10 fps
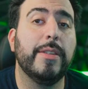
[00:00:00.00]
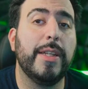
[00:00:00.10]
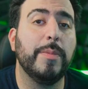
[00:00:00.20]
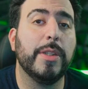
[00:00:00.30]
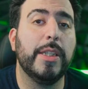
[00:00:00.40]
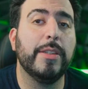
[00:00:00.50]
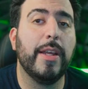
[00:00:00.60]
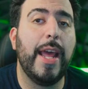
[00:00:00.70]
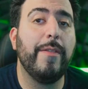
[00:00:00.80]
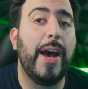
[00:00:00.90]
Samsung is
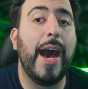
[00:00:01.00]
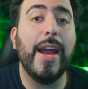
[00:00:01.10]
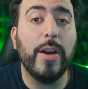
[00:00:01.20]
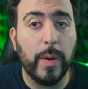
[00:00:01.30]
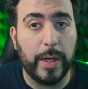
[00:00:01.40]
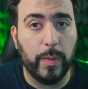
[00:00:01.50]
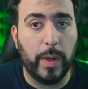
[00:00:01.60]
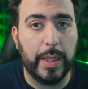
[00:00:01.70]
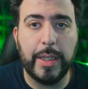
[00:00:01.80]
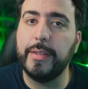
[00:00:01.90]
going to have a higher end
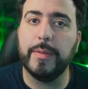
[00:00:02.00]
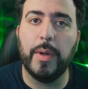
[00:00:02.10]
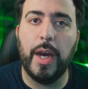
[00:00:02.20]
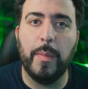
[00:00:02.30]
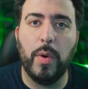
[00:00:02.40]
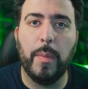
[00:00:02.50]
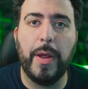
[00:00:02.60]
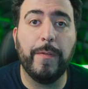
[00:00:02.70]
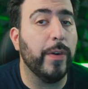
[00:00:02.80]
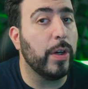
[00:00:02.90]
one that's uh, more
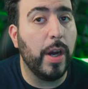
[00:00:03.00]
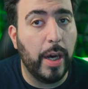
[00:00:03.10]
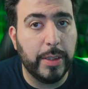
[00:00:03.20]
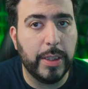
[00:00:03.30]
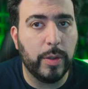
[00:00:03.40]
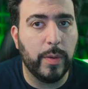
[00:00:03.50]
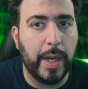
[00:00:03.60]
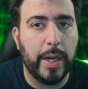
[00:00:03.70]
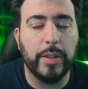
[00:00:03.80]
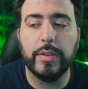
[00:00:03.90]
meant for content
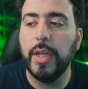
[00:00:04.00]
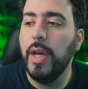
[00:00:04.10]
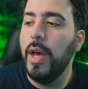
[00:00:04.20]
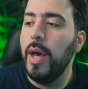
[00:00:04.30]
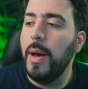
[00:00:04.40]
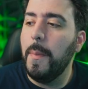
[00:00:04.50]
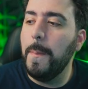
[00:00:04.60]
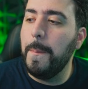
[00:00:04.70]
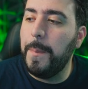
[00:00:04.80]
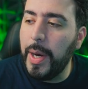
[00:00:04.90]
creators.
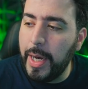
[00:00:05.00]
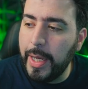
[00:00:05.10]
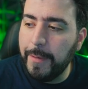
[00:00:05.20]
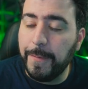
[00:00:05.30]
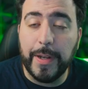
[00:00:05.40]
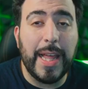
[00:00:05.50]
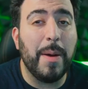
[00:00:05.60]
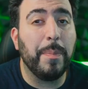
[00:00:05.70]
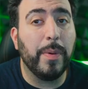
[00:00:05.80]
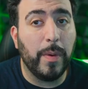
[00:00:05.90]
But for
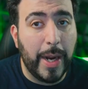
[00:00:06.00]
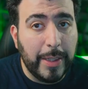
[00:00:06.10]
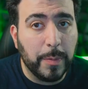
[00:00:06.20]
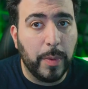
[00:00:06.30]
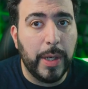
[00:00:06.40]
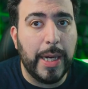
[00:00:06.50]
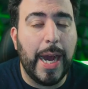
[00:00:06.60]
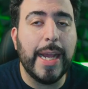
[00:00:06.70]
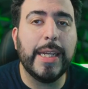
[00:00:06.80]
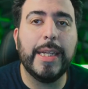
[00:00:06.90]
that price point,
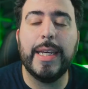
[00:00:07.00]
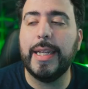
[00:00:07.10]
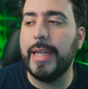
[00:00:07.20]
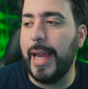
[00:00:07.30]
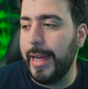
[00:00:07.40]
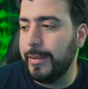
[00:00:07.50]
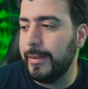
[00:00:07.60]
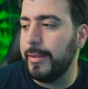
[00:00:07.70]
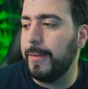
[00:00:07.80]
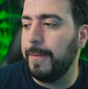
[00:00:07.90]
I can get an
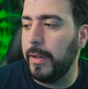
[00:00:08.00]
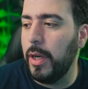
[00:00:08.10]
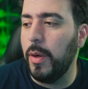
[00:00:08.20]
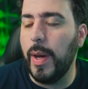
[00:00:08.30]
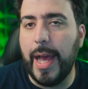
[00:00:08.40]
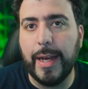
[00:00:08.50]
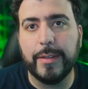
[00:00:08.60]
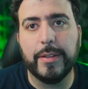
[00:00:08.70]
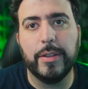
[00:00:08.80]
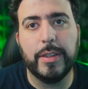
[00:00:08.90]
Asus Flow
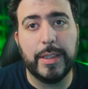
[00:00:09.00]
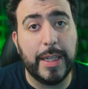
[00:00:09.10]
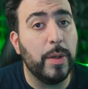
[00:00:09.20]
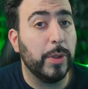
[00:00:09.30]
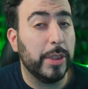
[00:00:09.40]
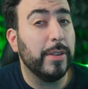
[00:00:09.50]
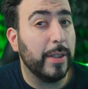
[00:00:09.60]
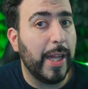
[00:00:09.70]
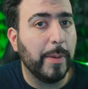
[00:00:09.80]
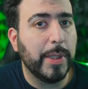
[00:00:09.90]
X13, which is the
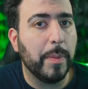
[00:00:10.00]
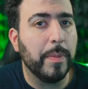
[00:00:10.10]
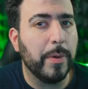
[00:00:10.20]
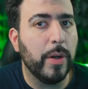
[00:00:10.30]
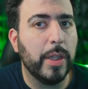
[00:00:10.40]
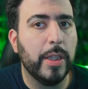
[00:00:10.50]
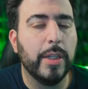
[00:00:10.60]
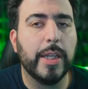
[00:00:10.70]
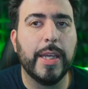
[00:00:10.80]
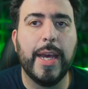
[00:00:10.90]
laptop I'm currently
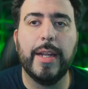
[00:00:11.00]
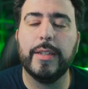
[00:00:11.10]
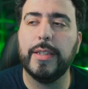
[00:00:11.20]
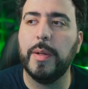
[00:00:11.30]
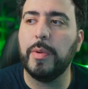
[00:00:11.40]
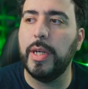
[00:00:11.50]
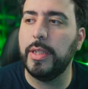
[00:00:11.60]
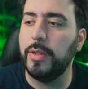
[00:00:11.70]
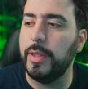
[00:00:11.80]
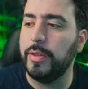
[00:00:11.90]
looking at to
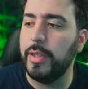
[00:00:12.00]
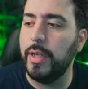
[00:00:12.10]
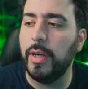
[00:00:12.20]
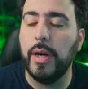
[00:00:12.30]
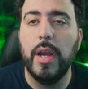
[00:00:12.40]
upgrade to this year,